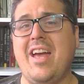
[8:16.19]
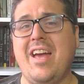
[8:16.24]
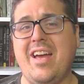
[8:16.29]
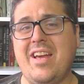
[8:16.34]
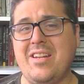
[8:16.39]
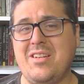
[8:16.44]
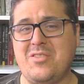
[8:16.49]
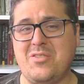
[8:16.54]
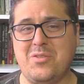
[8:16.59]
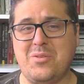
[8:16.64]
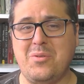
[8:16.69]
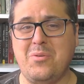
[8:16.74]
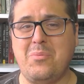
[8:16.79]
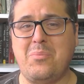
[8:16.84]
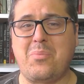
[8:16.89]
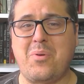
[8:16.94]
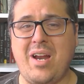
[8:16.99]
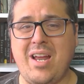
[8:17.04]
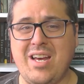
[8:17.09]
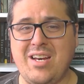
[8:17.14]
and to
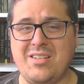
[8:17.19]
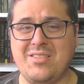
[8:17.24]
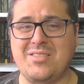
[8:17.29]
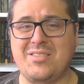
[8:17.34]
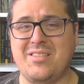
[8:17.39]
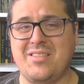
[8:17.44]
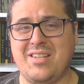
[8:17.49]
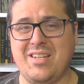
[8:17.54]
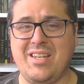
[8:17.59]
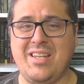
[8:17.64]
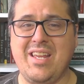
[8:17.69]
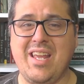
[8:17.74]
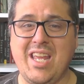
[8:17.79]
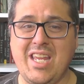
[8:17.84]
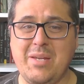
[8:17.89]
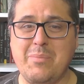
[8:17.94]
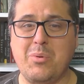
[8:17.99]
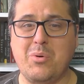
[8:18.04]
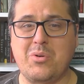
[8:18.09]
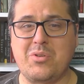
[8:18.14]
browse the
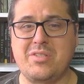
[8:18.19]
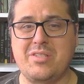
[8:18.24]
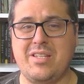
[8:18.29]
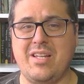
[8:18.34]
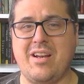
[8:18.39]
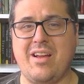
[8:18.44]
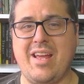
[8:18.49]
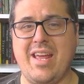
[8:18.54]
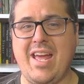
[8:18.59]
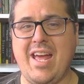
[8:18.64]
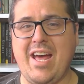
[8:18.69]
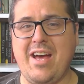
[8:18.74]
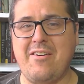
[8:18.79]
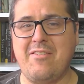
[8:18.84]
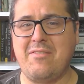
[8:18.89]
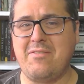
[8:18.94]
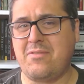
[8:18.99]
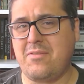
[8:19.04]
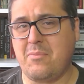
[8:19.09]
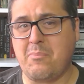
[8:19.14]
ebooks that I
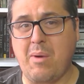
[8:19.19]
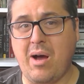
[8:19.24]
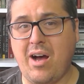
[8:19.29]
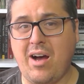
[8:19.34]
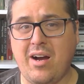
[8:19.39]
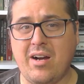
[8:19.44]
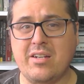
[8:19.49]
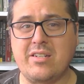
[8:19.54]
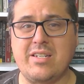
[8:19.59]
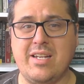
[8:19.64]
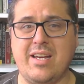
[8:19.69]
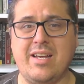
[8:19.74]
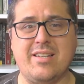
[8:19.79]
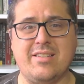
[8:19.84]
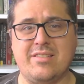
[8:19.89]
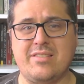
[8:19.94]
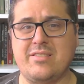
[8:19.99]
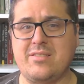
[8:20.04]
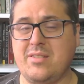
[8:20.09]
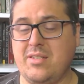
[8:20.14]
have marked
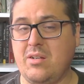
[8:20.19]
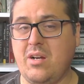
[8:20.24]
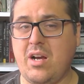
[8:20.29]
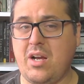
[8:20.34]
as